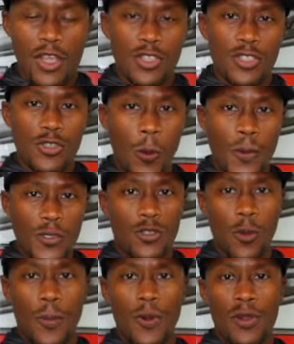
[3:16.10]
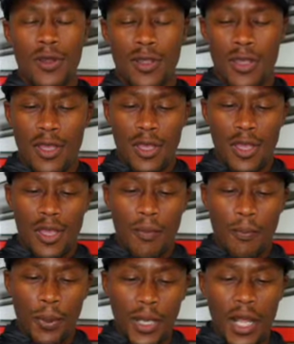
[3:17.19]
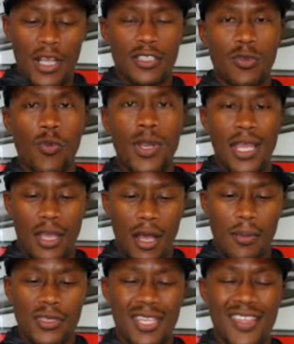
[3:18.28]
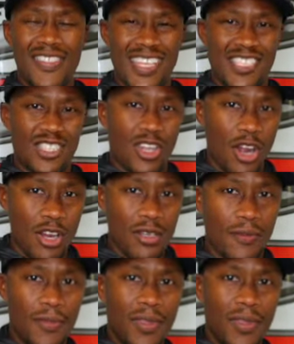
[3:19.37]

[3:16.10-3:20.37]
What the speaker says: Super, super plus when it comes to this skirt